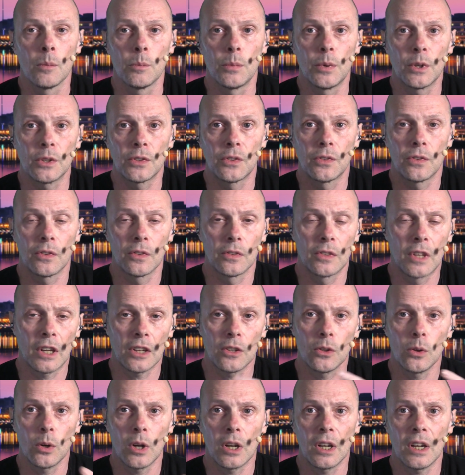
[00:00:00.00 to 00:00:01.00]
but
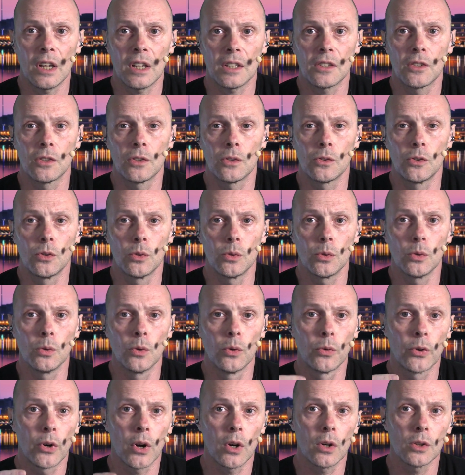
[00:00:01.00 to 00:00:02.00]
then you had
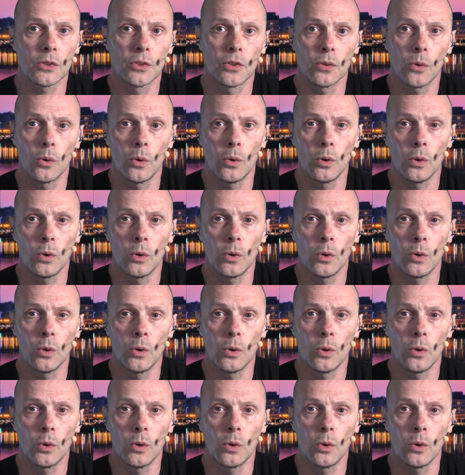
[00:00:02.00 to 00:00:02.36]
to route